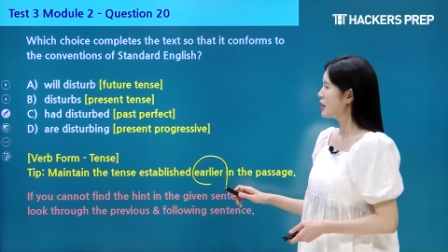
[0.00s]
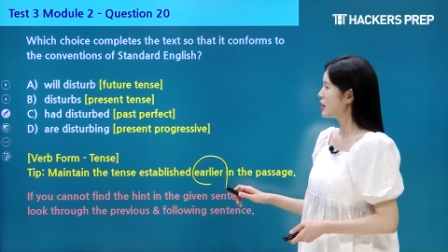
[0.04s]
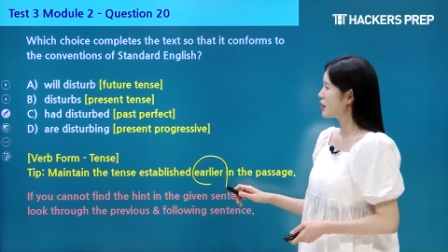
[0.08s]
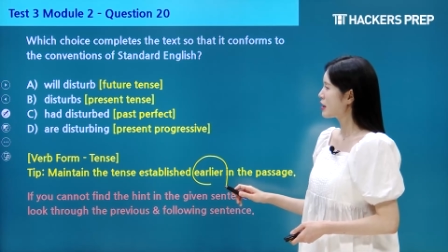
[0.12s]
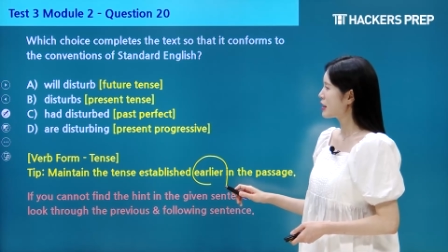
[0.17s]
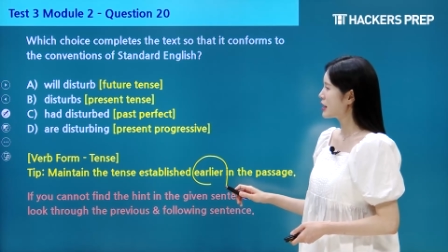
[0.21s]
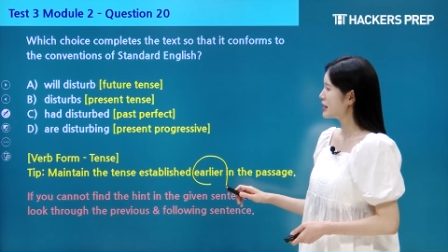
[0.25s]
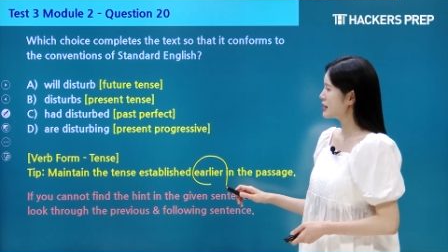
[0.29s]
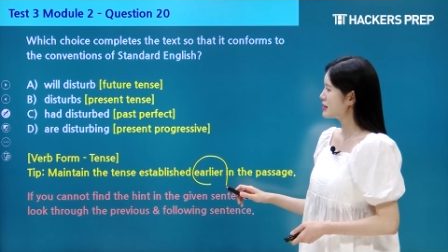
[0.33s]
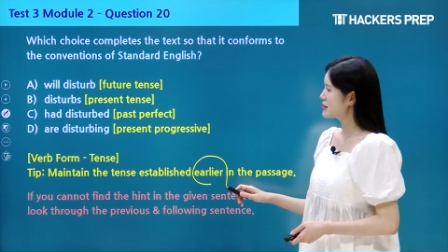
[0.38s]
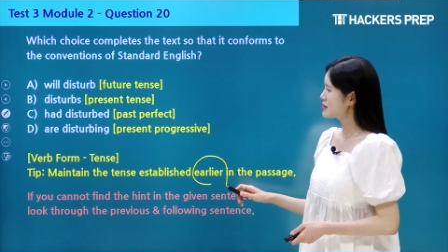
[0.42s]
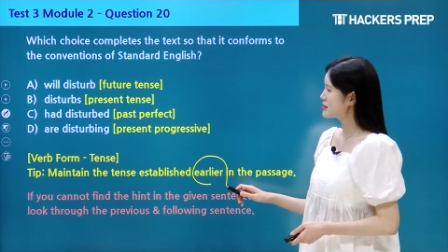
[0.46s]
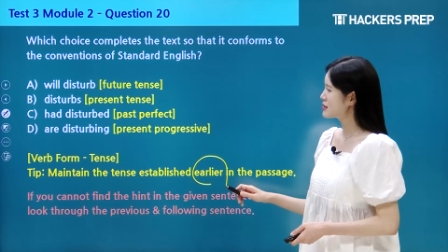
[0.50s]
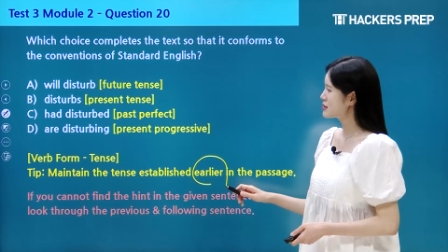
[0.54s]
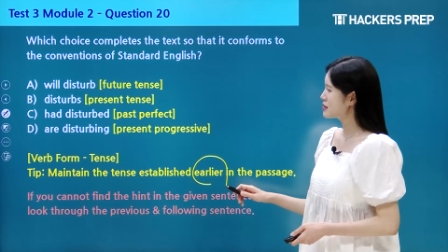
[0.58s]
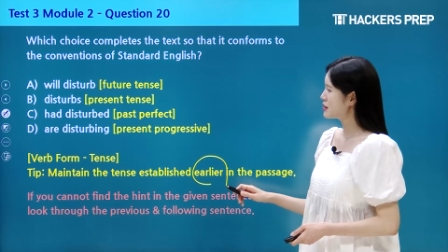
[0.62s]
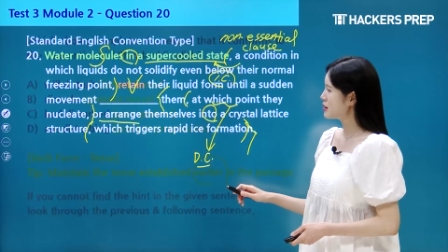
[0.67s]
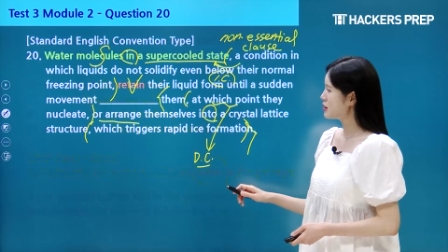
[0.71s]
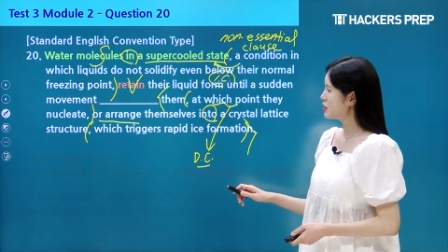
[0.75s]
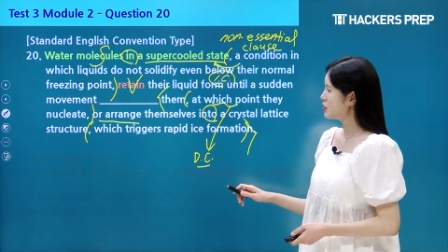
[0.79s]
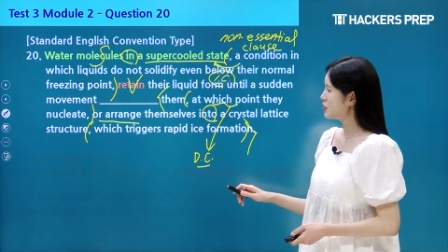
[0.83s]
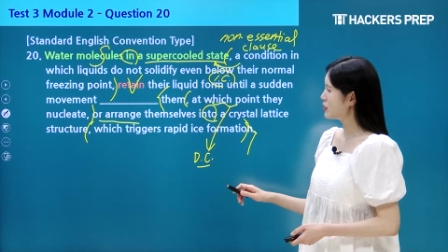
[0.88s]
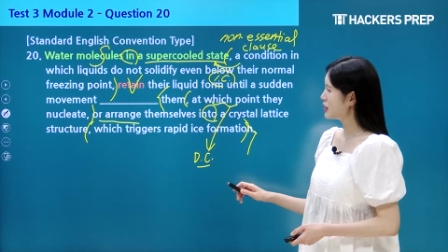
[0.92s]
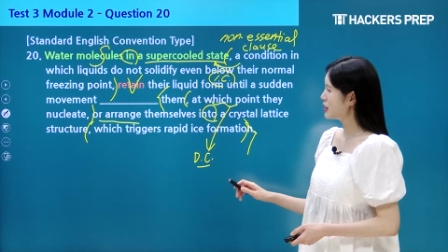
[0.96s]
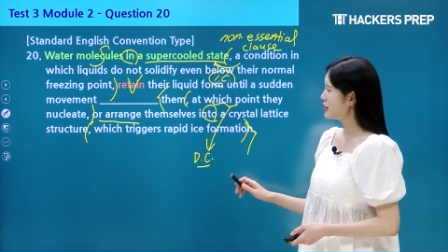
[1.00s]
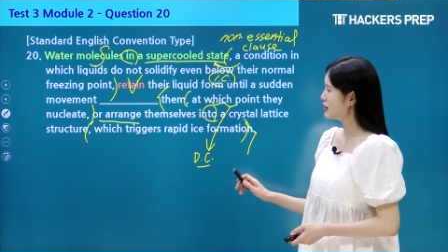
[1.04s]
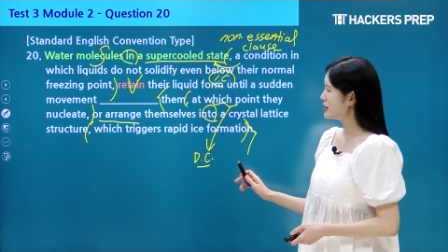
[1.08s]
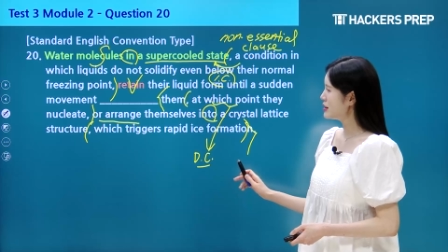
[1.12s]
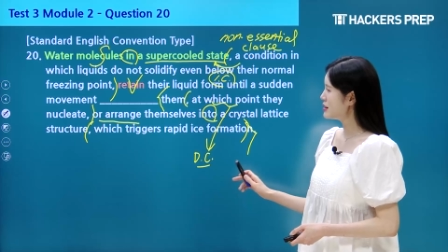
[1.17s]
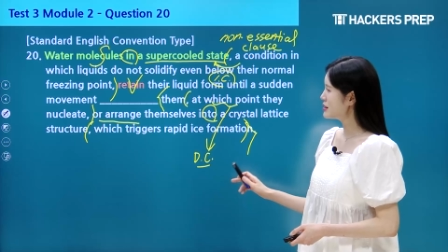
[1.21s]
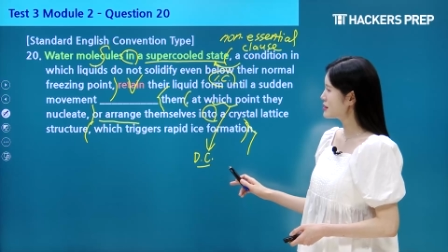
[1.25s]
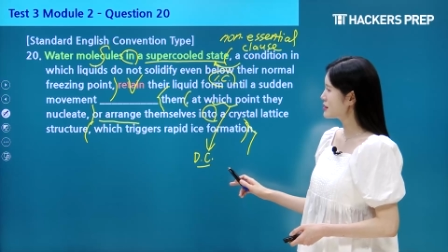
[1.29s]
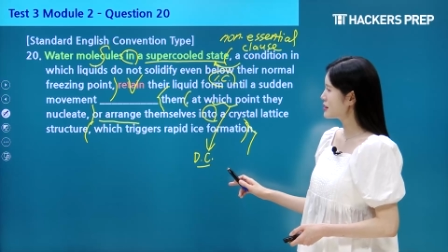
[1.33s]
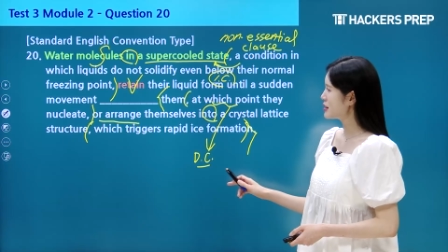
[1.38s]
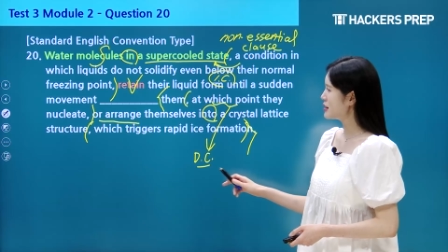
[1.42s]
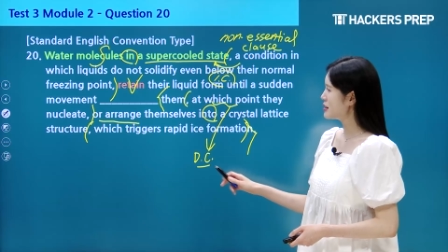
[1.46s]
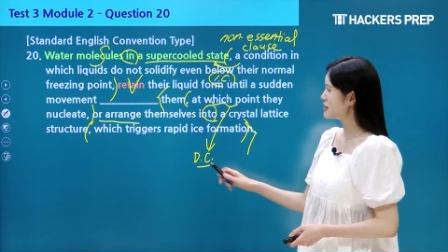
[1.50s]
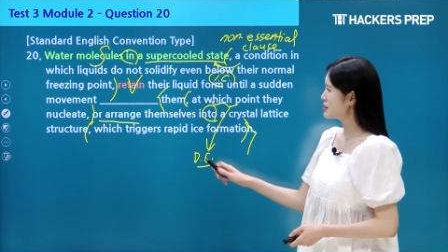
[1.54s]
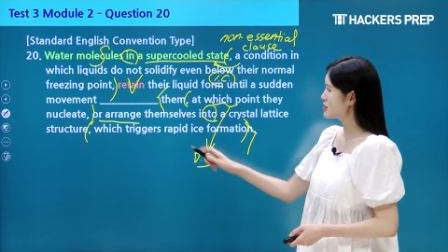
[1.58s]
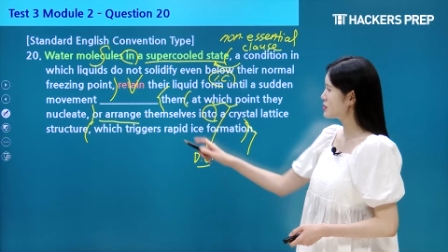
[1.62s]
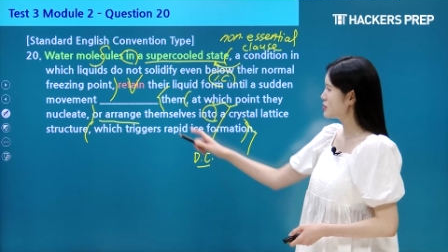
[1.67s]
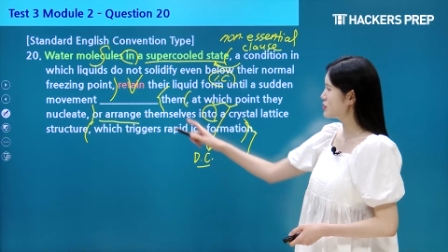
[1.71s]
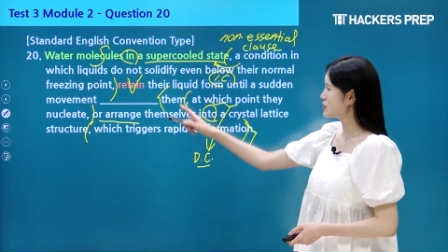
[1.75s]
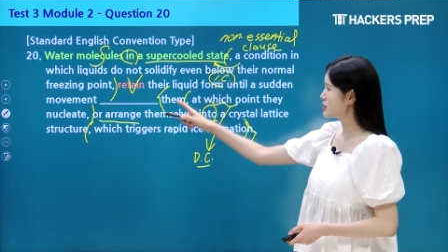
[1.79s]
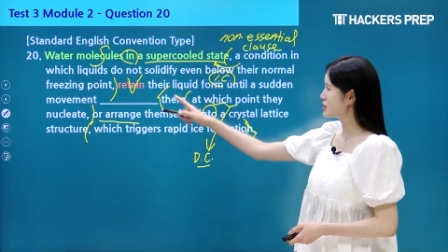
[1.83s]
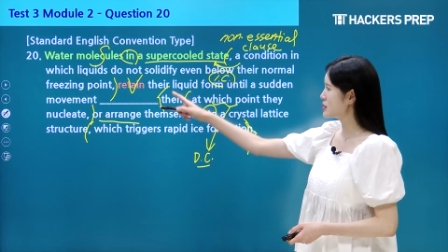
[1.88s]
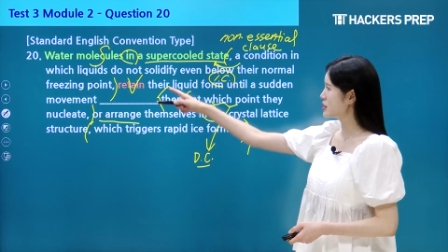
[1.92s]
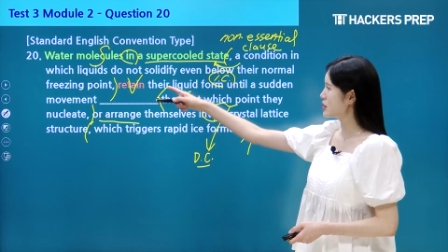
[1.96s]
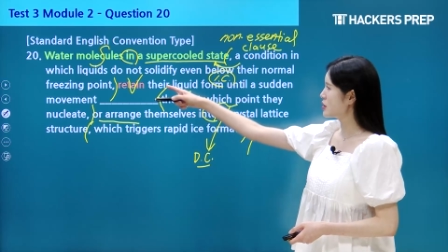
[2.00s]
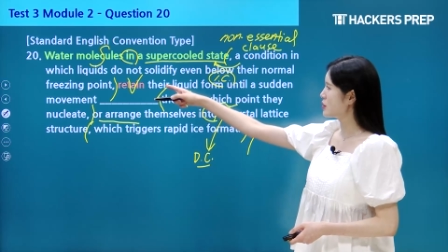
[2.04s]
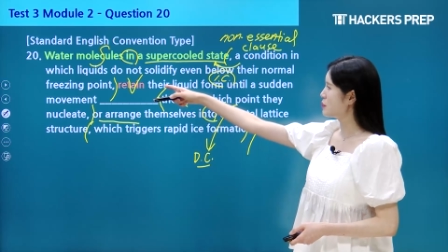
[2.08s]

All right, so in this case, you see